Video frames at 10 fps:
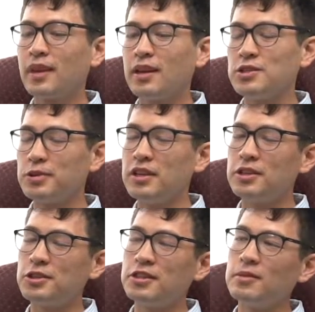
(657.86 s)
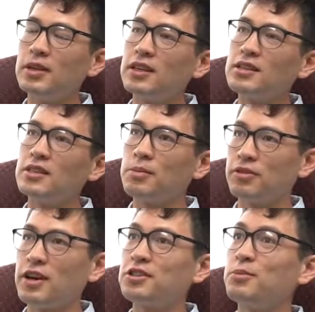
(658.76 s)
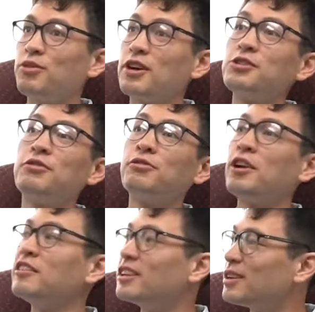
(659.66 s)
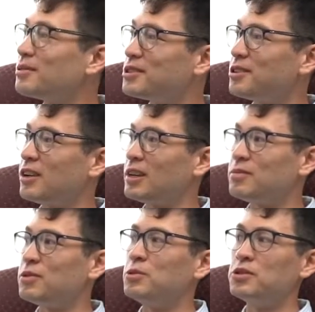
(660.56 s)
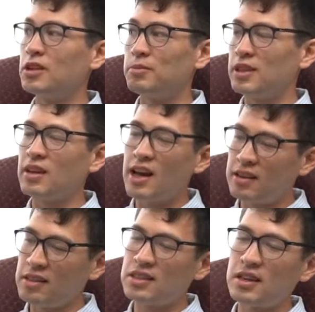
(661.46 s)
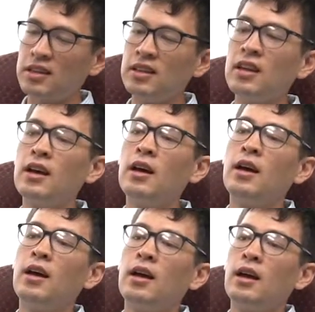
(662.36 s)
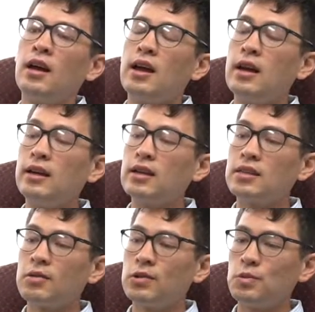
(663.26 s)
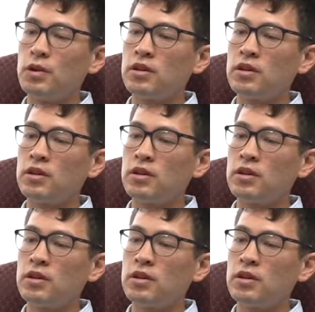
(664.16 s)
it's really interesting because the Professor Freilich was her name, who was going to be heading the study. And I guess I was one